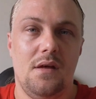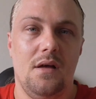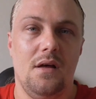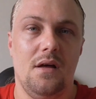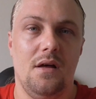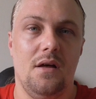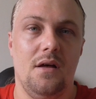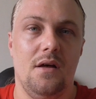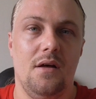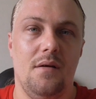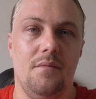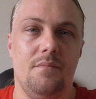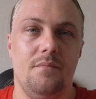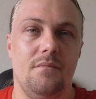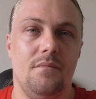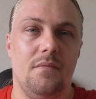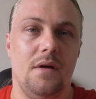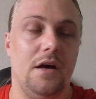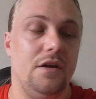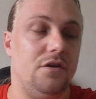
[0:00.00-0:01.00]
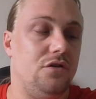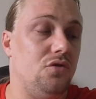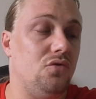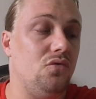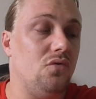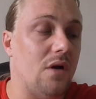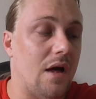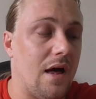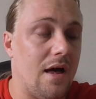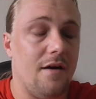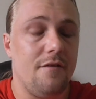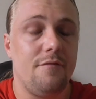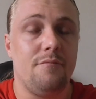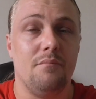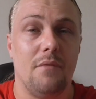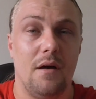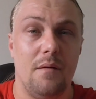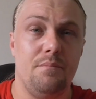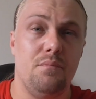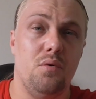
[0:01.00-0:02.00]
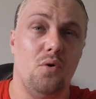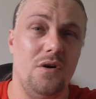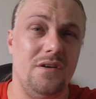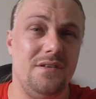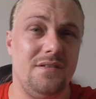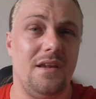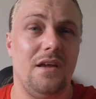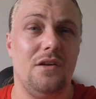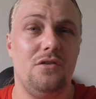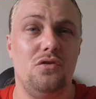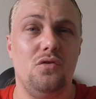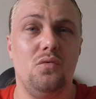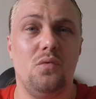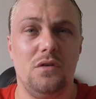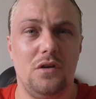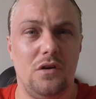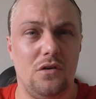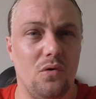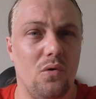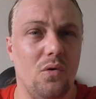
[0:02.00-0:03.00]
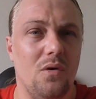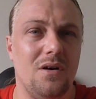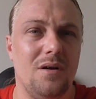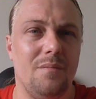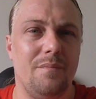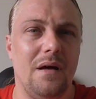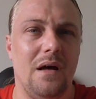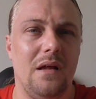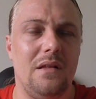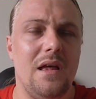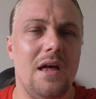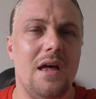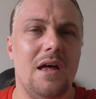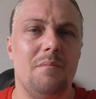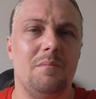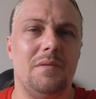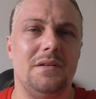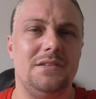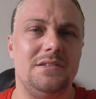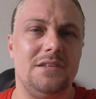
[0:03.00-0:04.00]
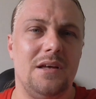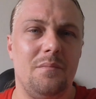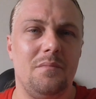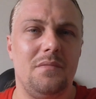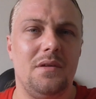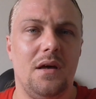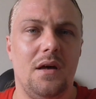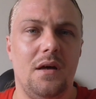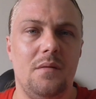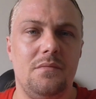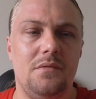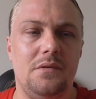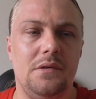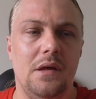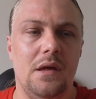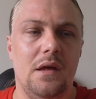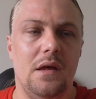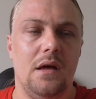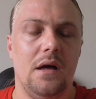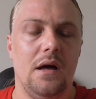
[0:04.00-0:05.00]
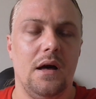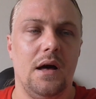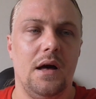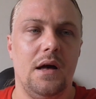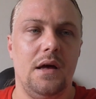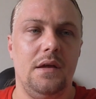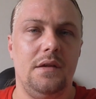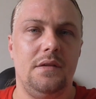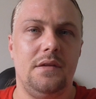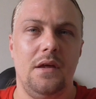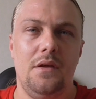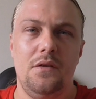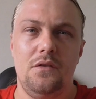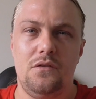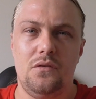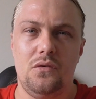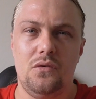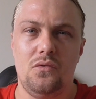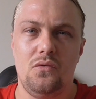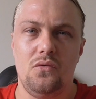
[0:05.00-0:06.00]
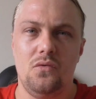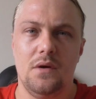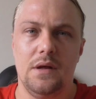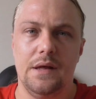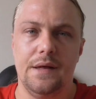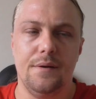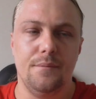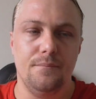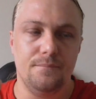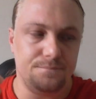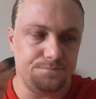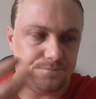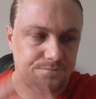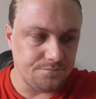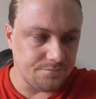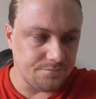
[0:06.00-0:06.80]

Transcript: I do have my points that I do want to talk about, but sometimes I tend to